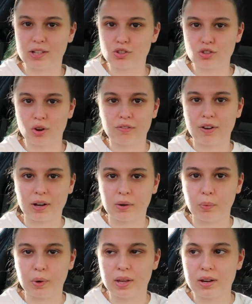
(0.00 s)
It's so
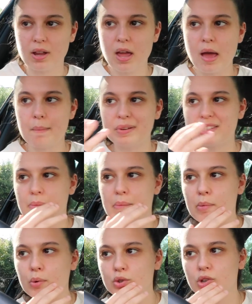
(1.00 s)
fucking weird, but some
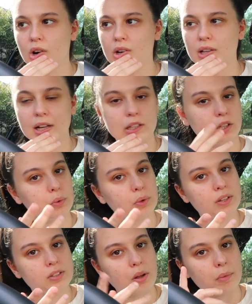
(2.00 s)
people don't, like
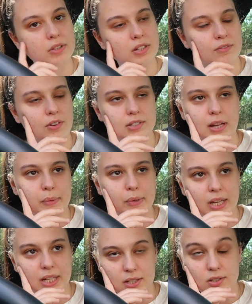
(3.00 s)
Louis Tomlinson for example. He